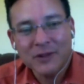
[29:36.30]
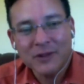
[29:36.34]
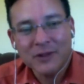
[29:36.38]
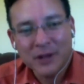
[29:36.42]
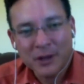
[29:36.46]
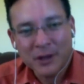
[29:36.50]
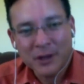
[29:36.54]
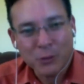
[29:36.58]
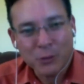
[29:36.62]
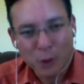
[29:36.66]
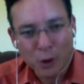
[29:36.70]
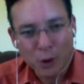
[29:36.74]

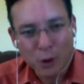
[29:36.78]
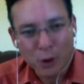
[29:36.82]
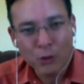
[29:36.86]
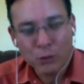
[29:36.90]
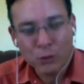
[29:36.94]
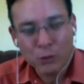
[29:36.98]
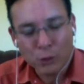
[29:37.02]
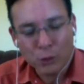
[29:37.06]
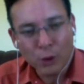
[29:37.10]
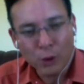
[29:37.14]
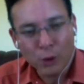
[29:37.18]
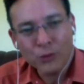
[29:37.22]
grow
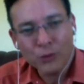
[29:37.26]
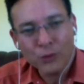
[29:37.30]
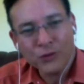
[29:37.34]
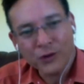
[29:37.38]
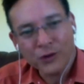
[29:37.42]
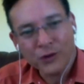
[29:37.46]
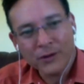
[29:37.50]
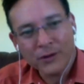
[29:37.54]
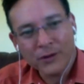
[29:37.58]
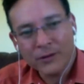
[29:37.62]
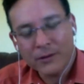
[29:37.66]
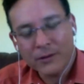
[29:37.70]
rolls
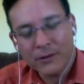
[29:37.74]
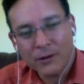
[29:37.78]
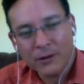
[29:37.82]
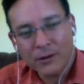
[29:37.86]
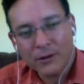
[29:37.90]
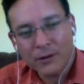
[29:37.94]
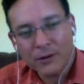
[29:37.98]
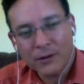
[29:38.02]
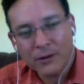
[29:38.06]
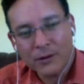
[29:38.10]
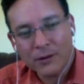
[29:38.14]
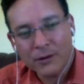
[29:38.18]
on her
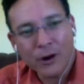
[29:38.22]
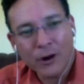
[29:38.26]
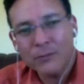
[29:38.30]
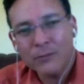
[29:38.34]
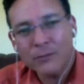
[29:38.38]
farm?